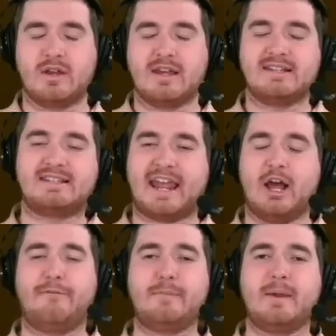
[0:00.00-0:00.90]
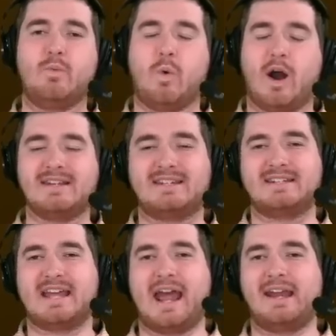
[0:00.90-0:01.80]
Scale for me 1 to
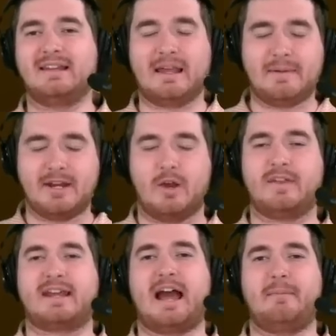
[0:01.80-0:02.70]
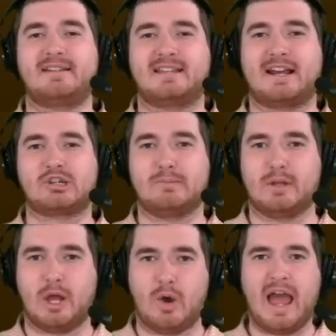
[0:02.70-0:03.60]
10. Let me know in the comment section
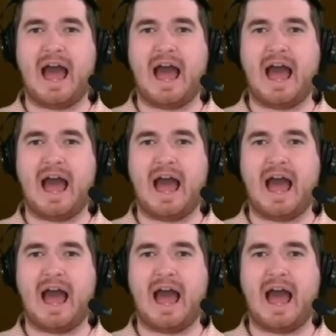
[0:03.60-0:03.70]
below